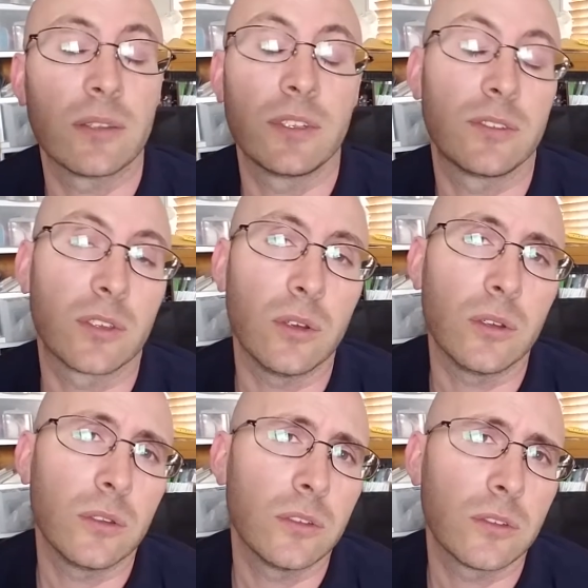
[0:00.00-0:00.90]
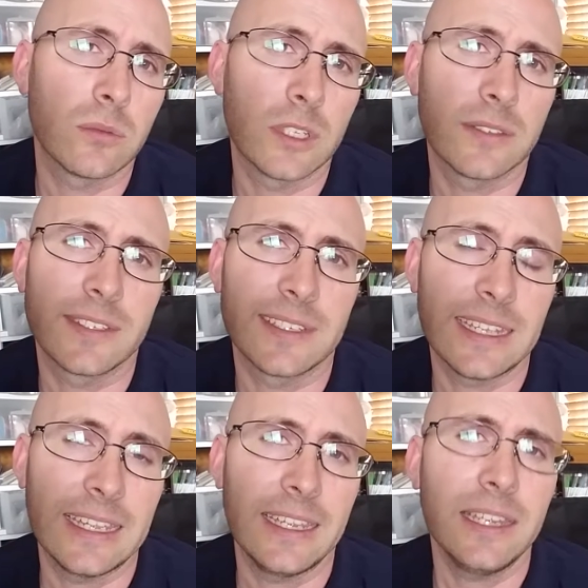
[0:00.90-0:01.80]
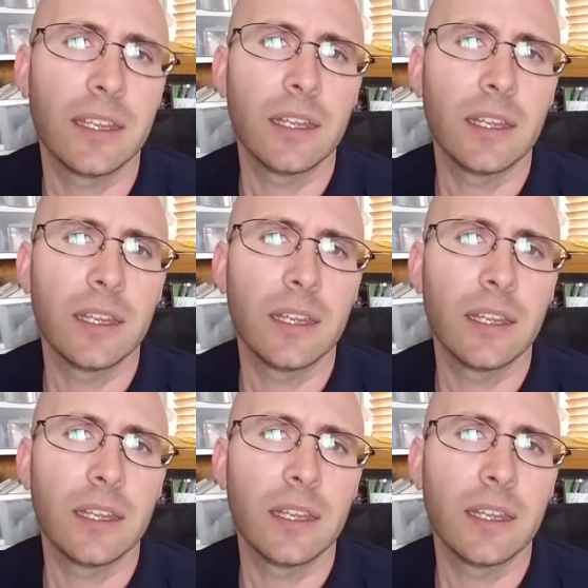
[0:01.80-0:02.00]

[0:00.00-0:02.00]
his goals once a day,